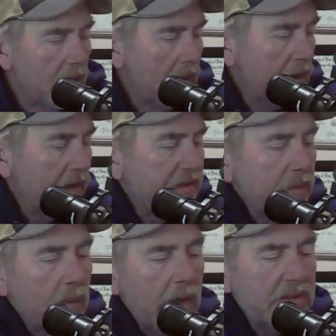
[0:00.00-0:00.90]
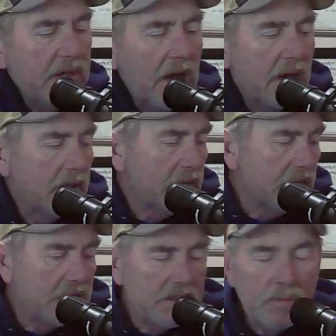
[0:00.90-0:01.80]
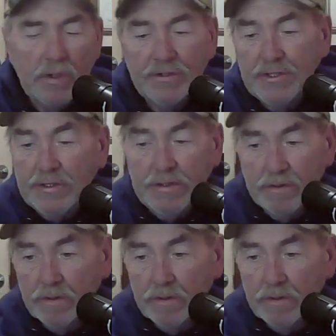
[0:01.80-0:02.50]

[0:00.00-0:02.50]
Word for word: And I said, why is that? He said, well, she's